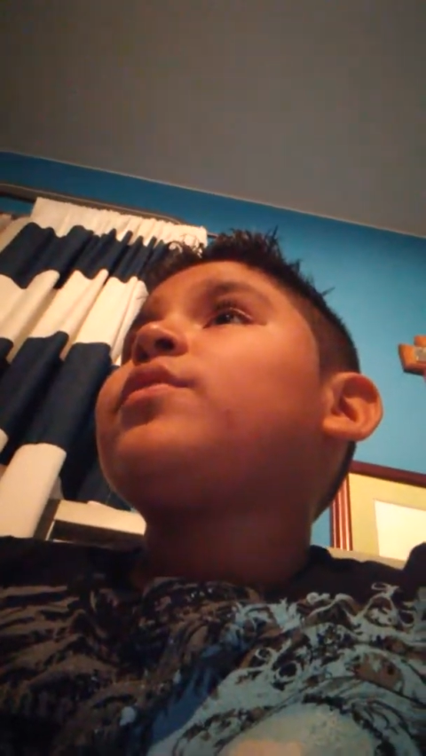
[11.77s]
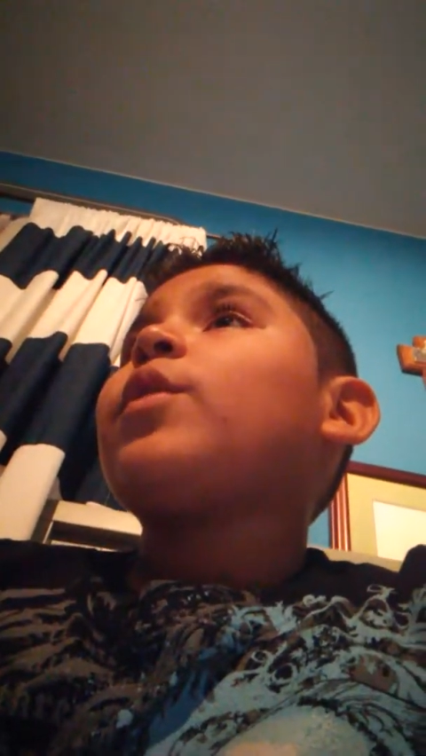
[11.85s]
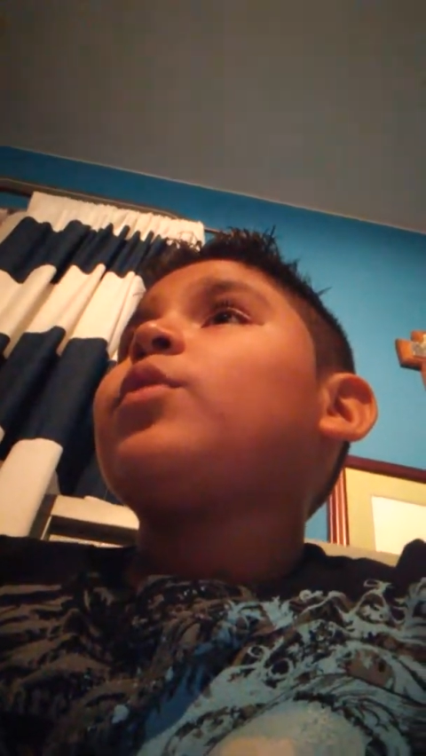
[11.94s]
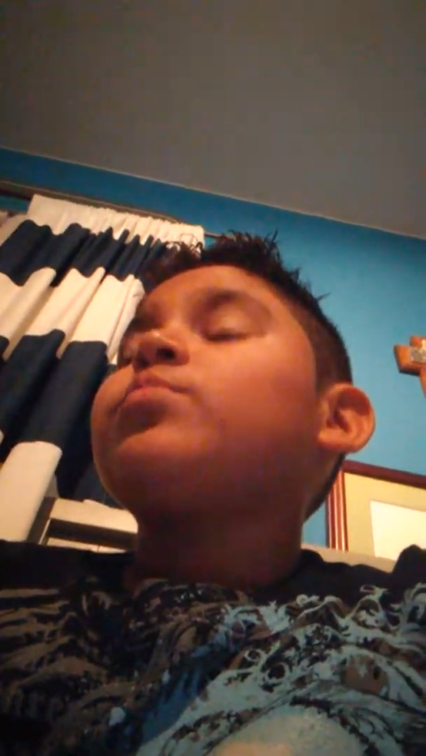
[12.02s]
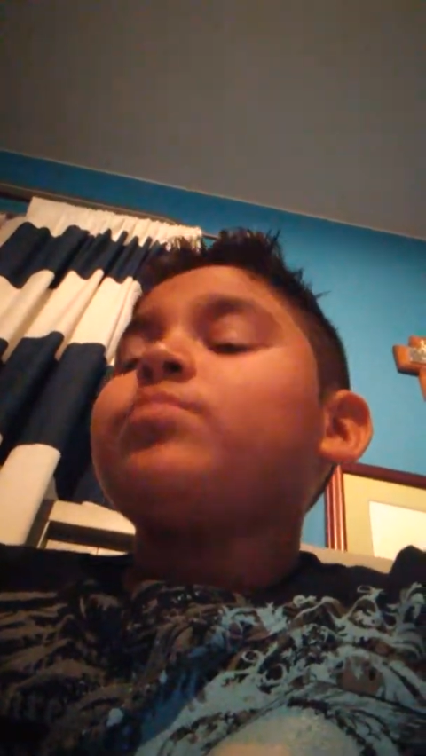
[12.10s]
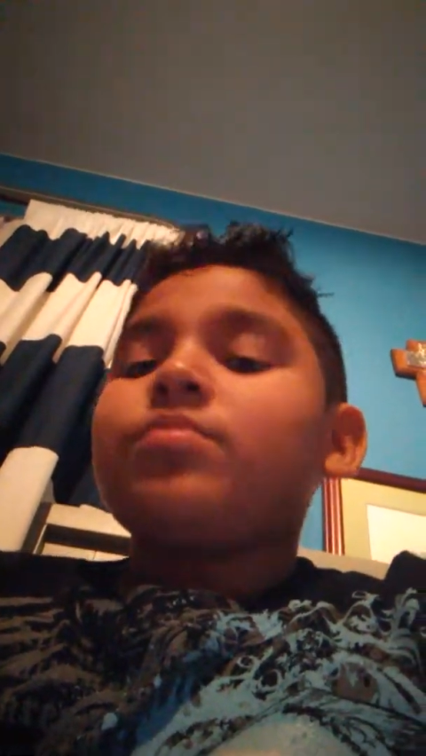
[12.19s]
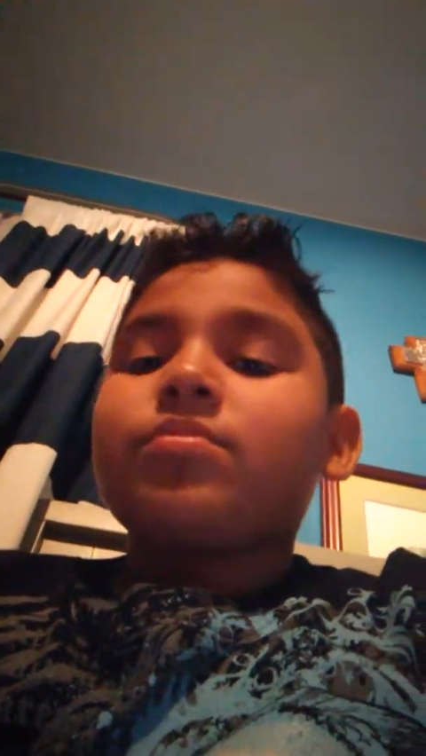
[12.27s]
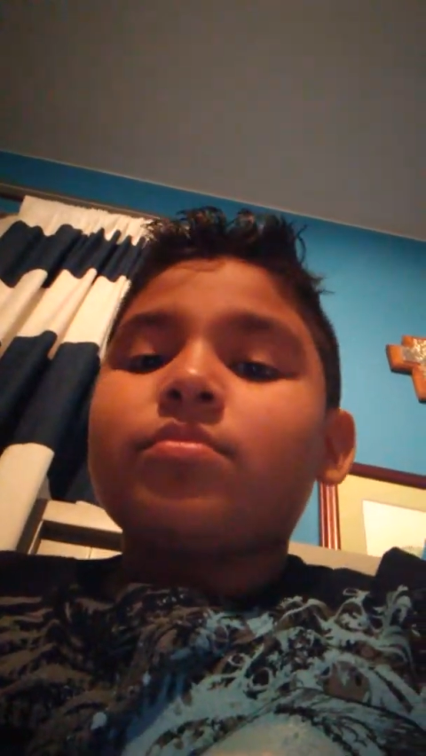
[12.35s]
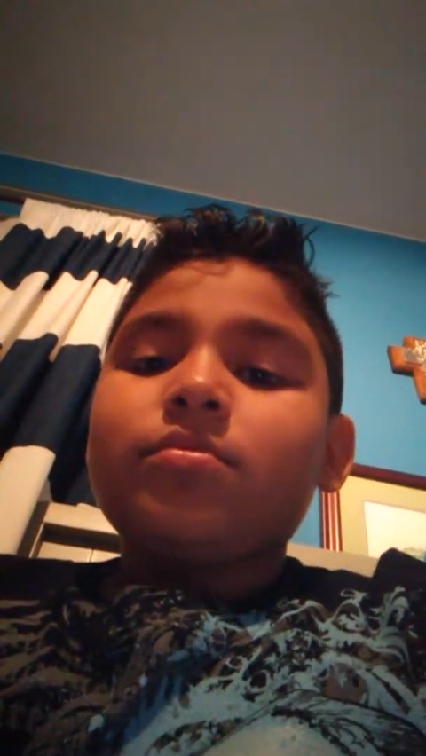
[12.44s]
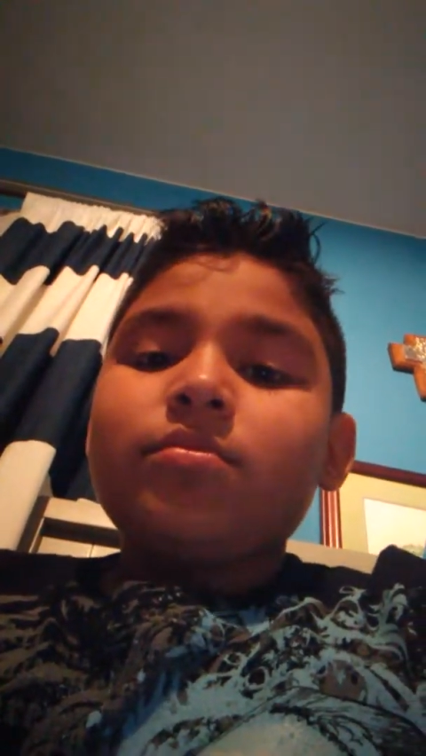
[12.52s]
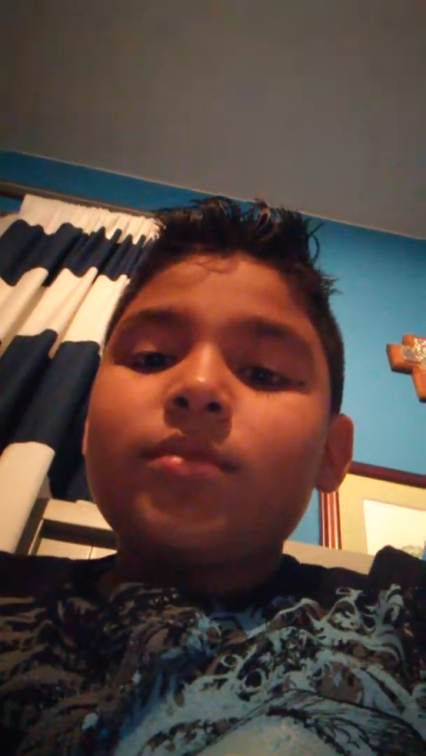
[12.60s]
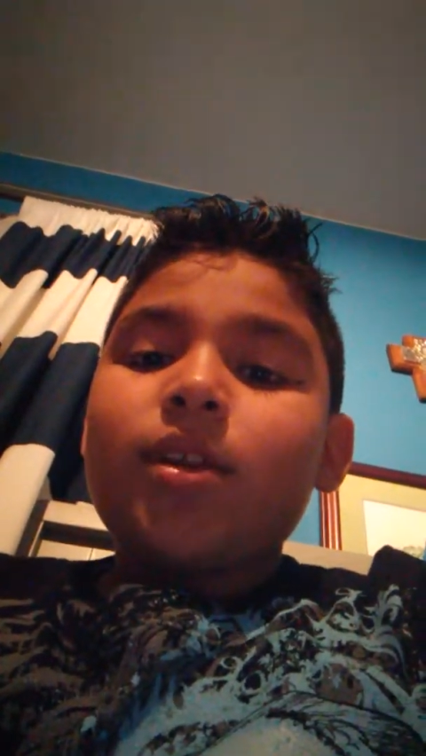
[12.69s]

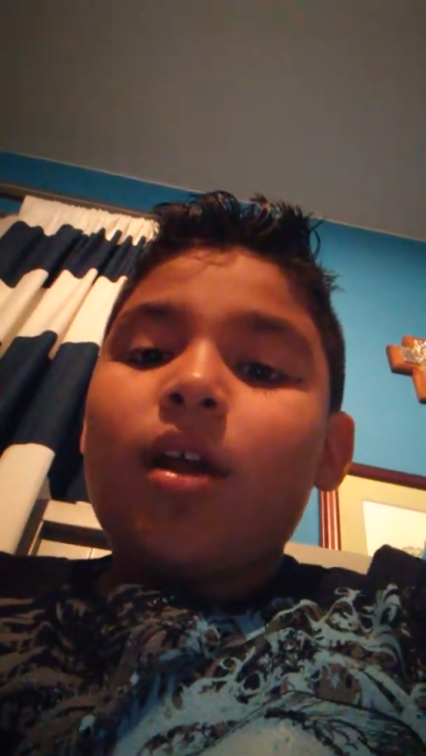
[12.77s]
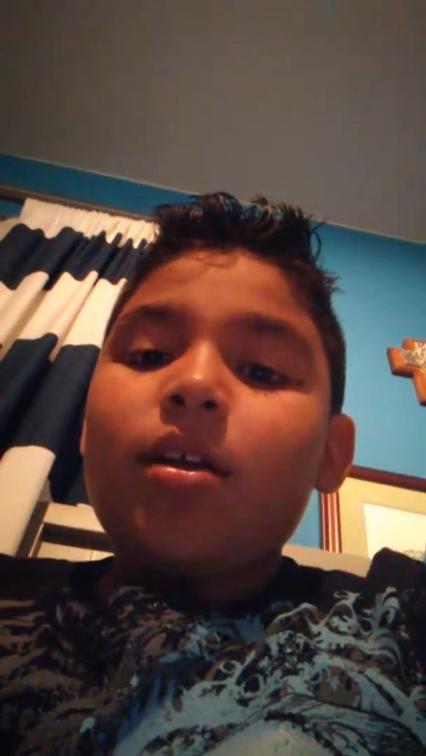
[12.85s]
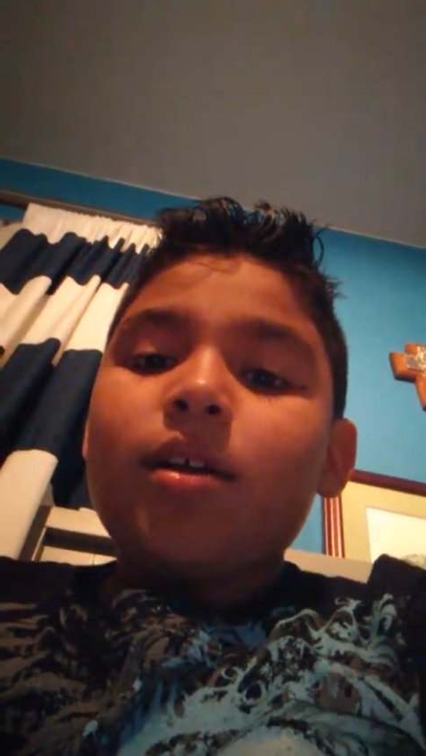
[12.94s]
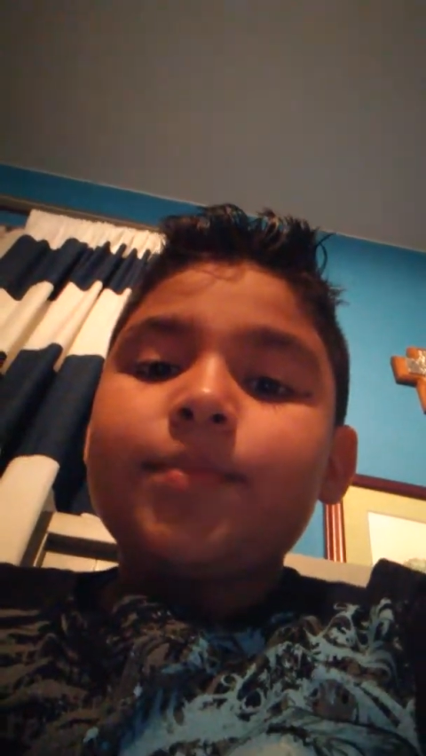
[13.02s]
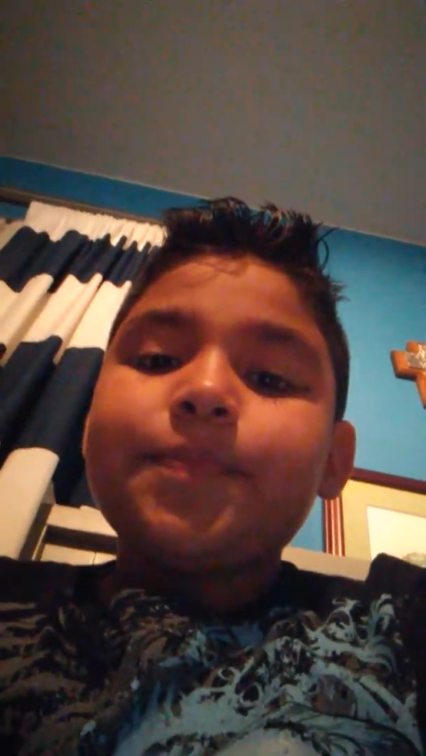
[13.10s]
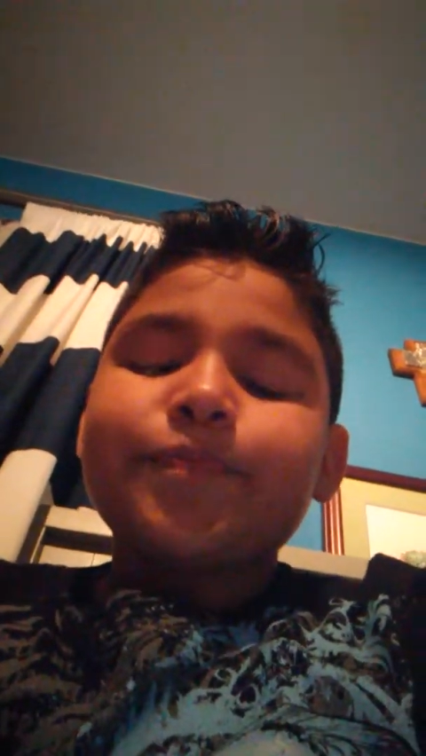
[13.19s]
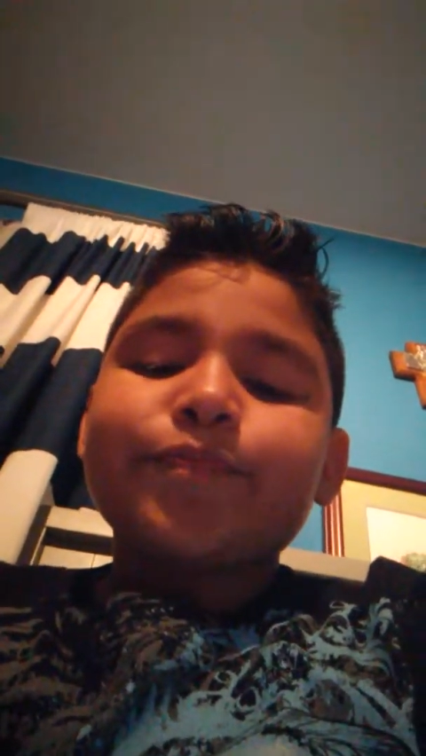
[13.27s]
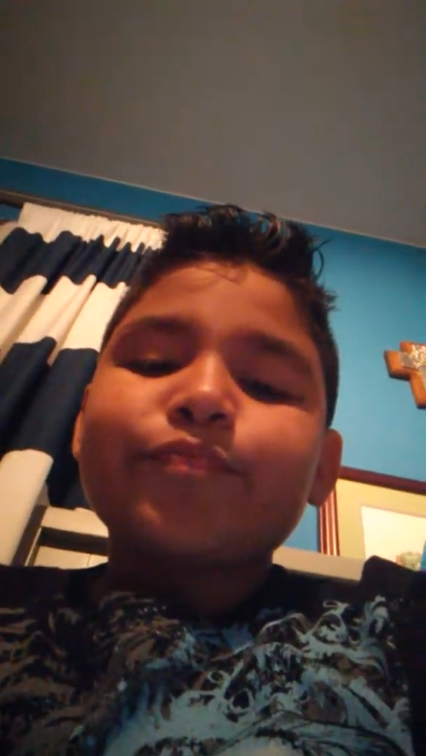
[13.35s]
phone.